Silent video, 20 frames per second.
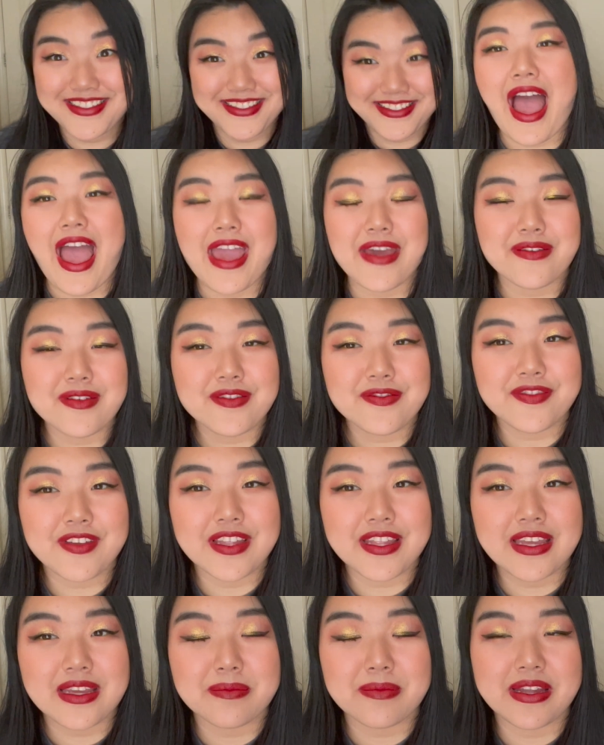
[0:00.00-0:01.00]
I have a
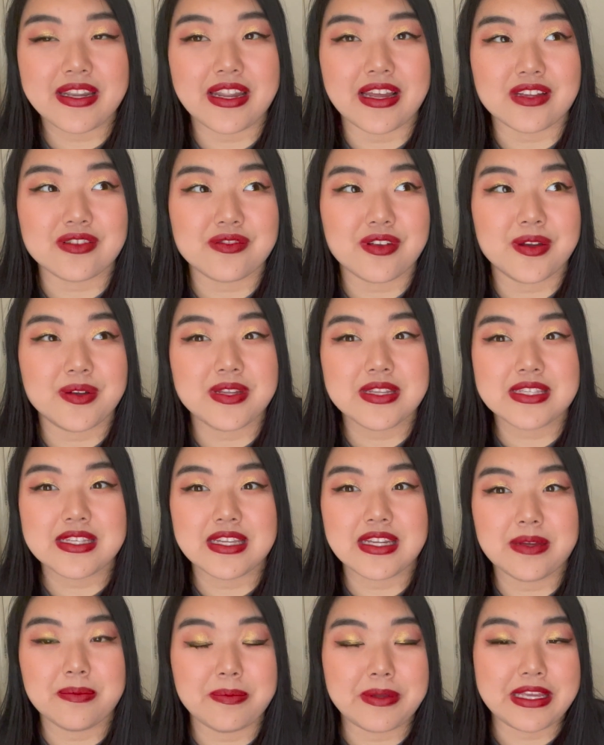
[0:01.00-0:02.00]
feeling my next round is
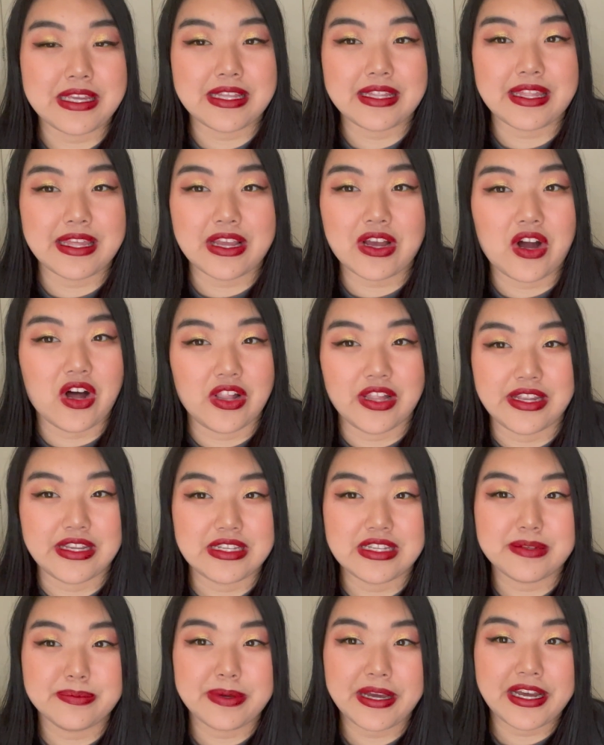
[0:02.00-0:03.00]
gonna be like all
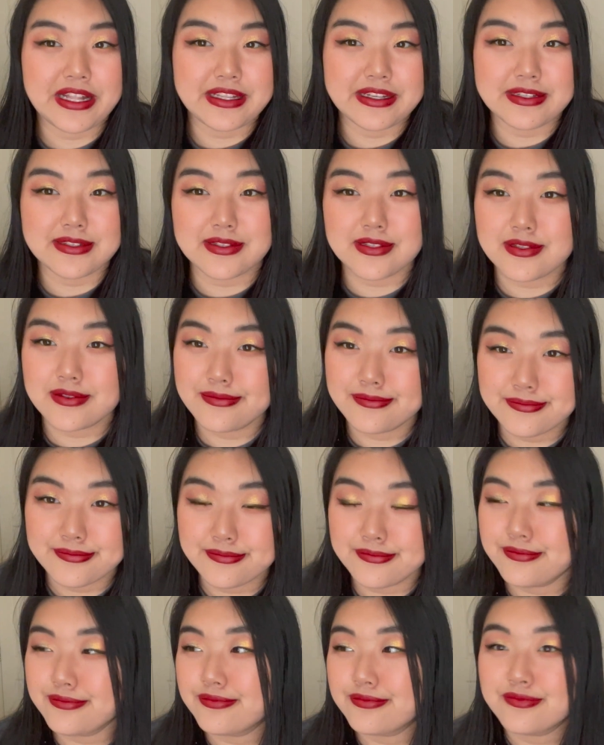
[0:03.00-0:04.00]
indie palettes.
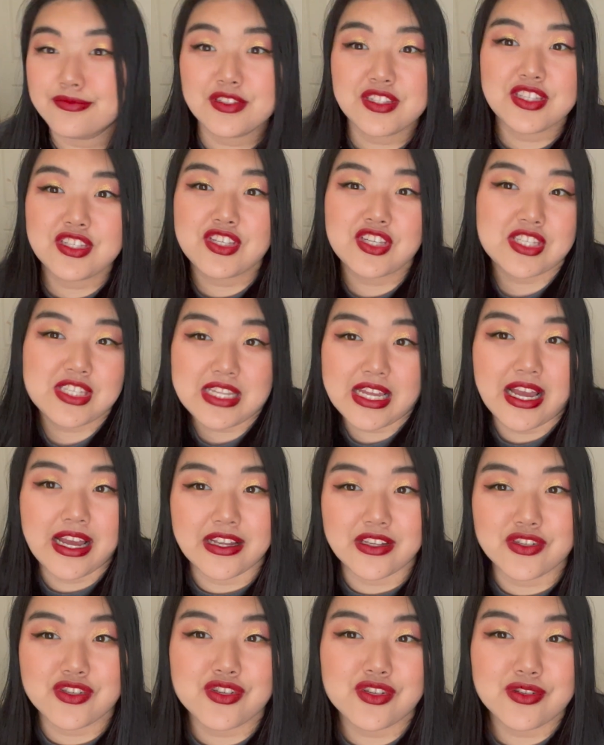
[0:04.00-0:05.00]
Just a
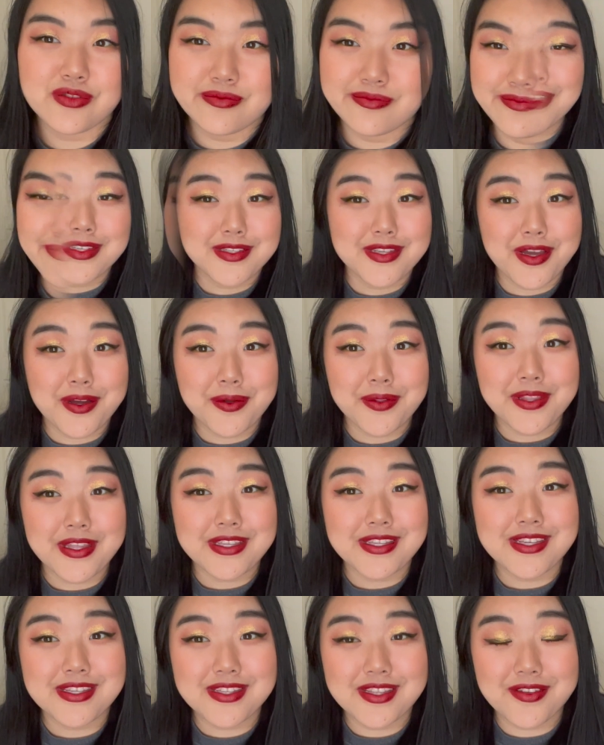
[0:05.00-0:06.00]
hunch. So this
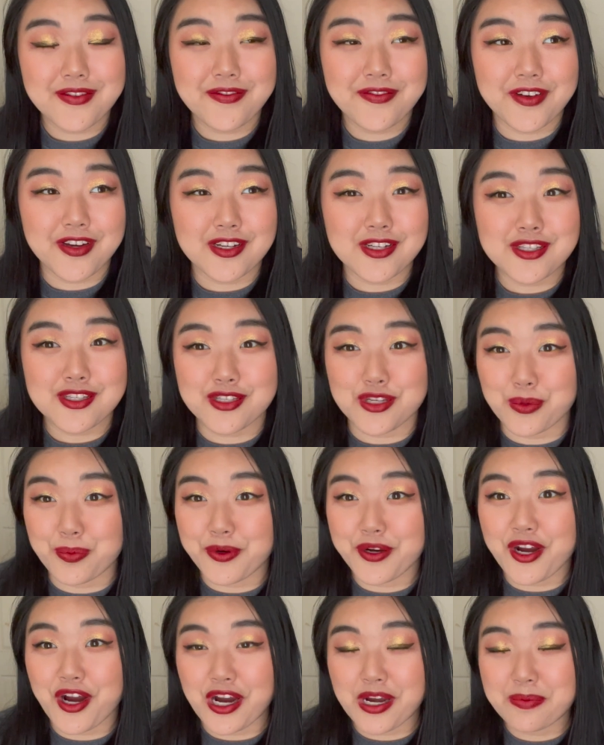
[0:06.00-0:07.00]
is the first super
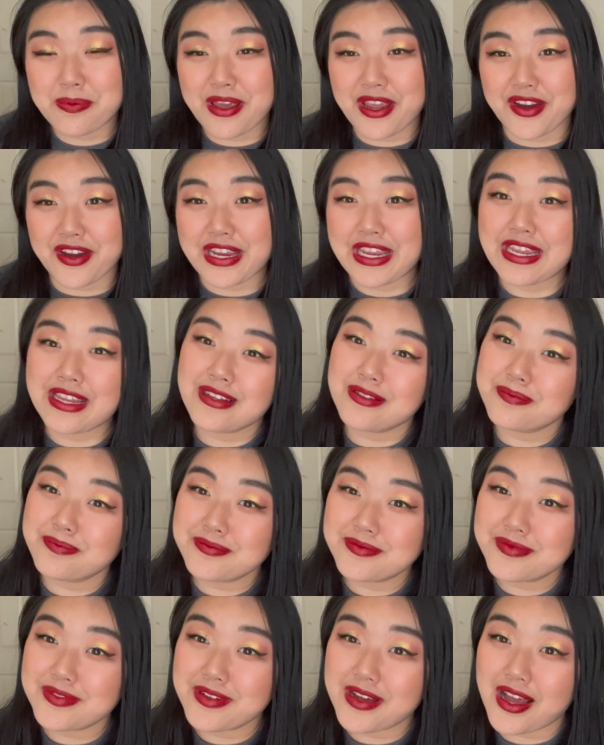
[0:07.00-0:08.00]
hard pairing
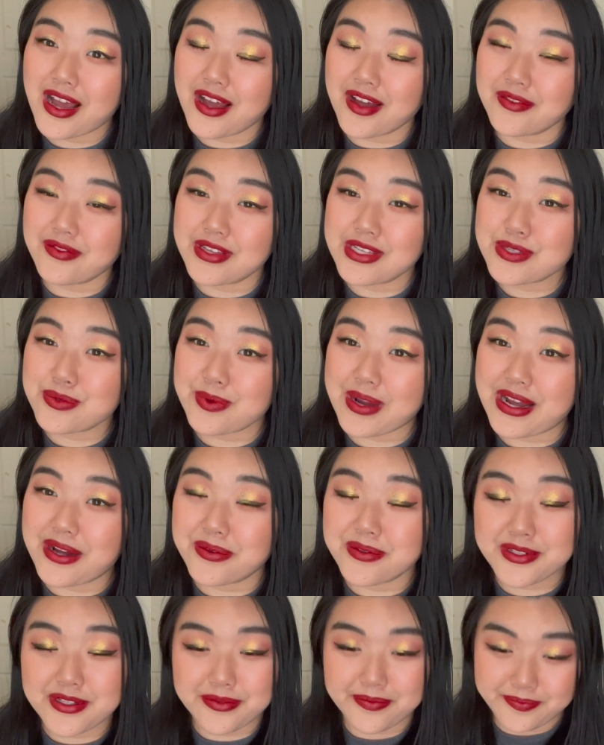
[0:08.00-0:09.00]
of this round.